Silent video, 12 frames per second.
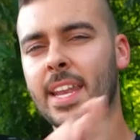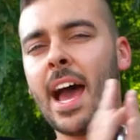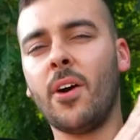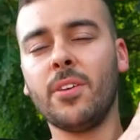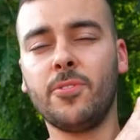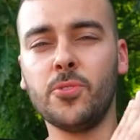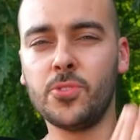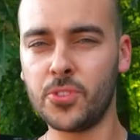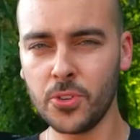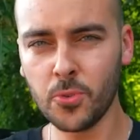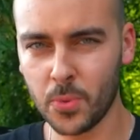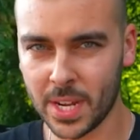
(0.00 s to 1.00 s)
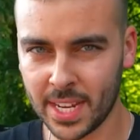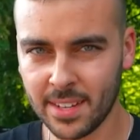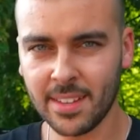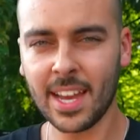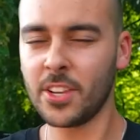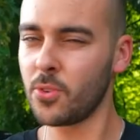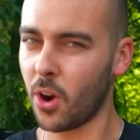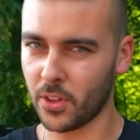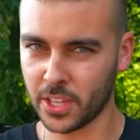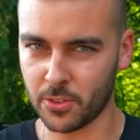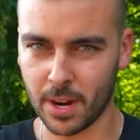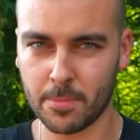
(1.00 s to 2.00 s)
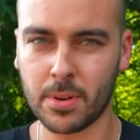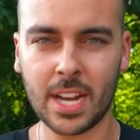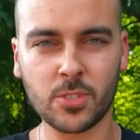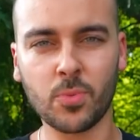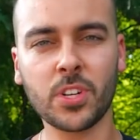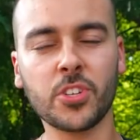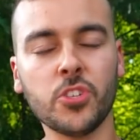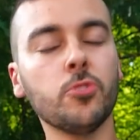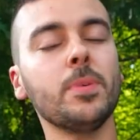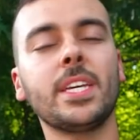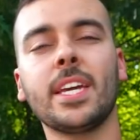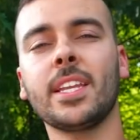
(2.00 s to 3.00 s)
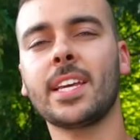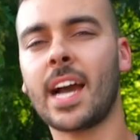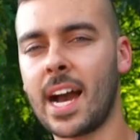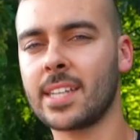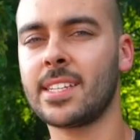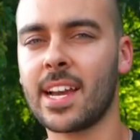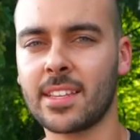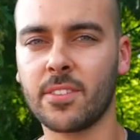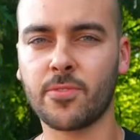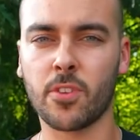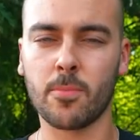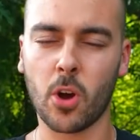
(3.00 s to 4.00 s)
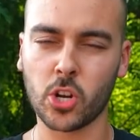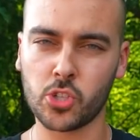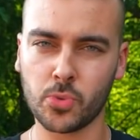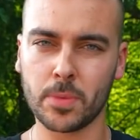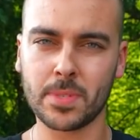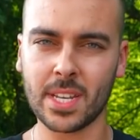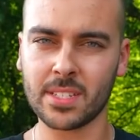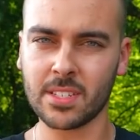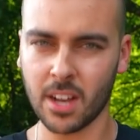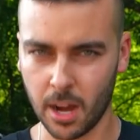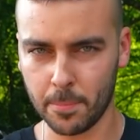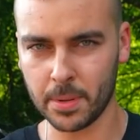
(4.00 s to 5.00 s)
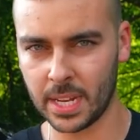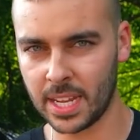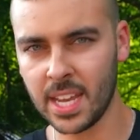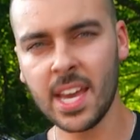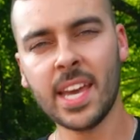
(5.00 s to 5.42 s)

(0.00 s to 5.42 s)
Now, if you do win and you are the grand prize winner, you'll be getting contacted from our sweepstakes company.